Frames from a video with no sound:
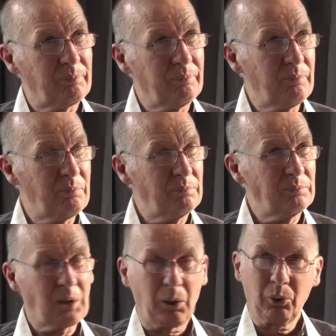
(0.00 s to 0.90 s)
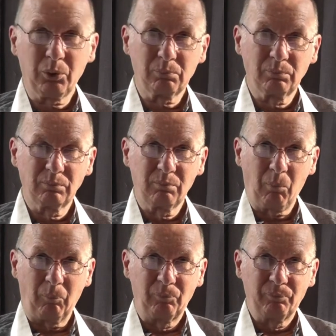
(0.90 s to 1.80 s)
mm, our
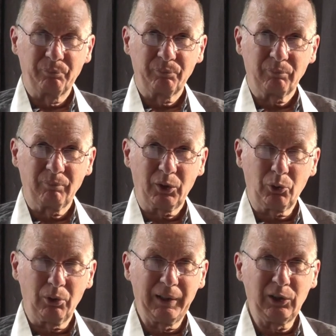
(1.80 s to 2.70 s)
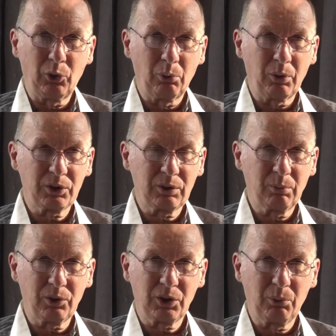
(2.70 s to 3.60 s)
not lingo, what's the,
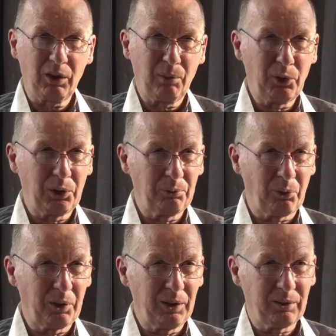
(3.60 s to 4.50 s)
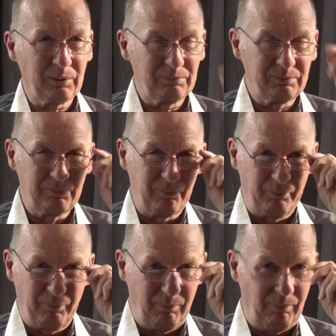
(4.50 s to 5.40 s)
what's the word I'm looking for here?
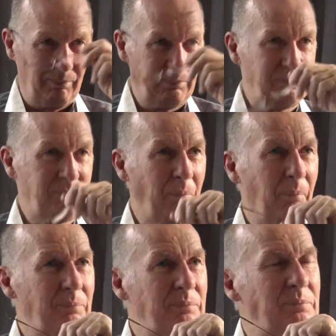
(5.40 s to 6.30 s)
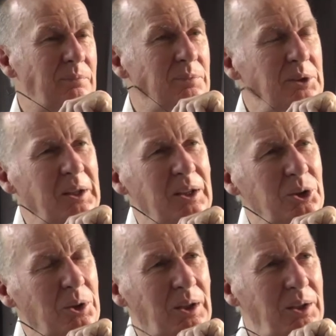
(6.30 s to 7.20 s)
Culture?
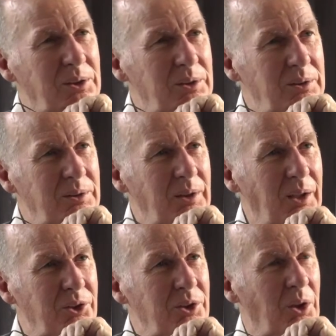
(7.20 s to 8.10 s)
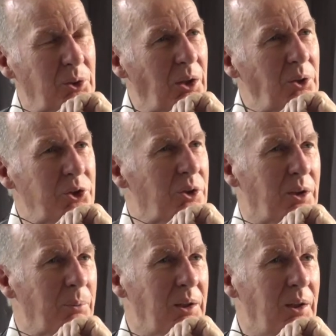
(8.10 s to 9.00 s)
Yes, our cult cultures, our culture
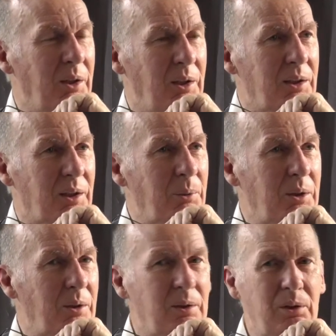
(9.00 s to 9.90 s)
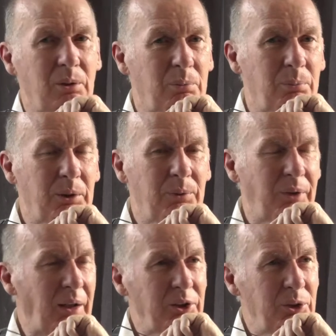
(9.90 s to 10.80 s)
that we, that we, you know, we
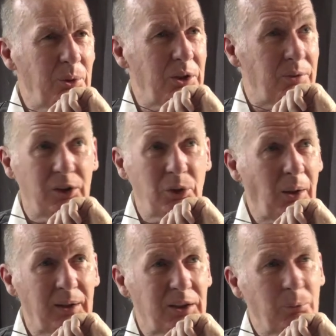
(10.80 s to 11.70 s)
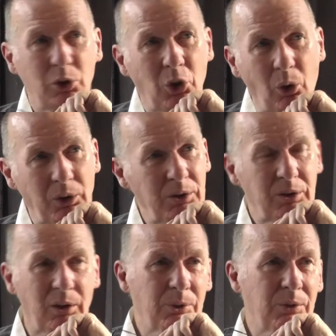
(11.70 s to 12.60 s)
value individuality and we talk in
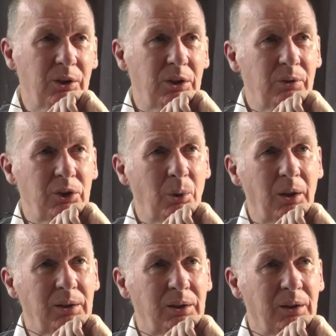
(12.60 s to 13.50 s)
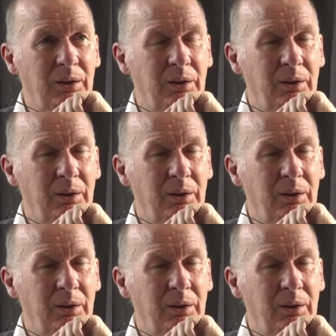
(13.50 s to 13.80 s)
terms of individuality.